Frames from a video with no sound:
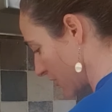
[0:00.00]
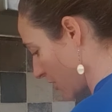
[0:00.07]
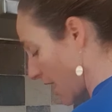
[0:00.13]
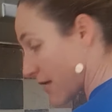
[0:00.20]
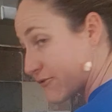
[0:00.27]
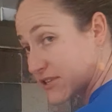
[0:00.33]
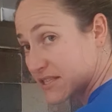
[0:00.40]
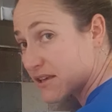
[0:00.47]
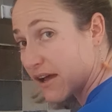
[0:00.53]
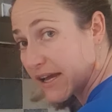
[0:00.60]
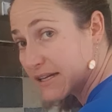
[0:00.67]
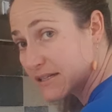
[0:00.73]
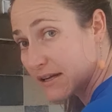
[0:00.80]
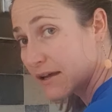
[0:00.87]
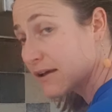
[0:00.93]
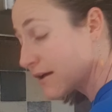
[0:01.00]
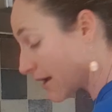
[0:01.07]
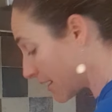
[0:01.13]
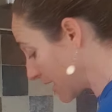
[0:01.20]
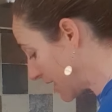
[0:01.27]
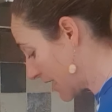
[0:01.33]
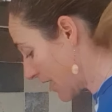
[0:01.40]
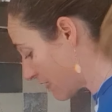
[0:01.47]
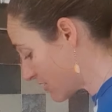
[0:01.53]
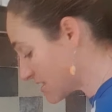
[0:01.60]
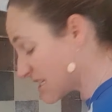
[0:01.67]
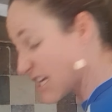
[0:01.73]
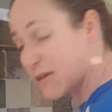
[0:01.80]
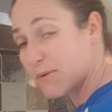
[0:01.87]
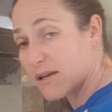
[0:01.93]
other half aside, and I
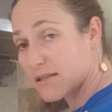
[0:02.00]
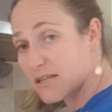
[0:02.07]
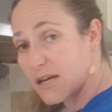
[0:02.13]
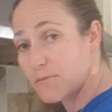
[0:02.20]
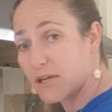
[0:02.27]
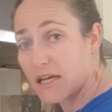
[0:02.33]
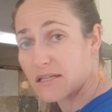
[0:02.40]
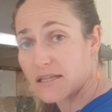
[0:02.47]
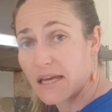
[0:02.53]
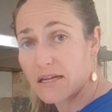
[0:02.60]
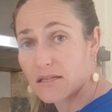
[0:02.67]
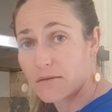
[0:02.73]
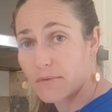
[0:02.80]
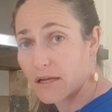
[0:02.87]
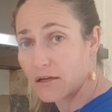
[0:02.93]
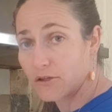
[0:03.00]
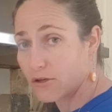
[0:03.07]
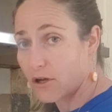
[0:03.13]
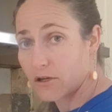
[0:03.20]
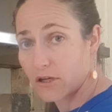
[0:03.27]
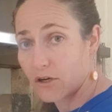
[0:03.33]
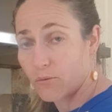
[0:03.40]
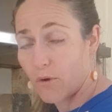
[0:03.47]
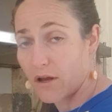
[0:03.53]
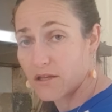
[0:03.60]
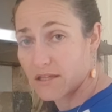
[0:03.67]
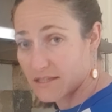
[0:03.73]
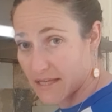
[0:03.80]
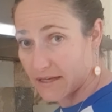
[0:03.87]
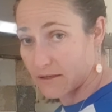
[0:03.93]
guarantee by the time you get to the end of the meal, you're not going to
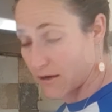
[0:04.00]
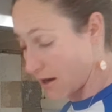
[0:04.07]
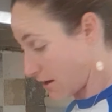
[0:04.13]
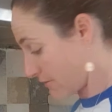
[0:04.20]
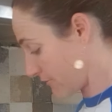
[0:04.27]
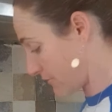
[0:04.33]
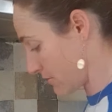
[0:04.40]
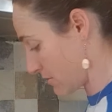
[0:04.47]
want the second half.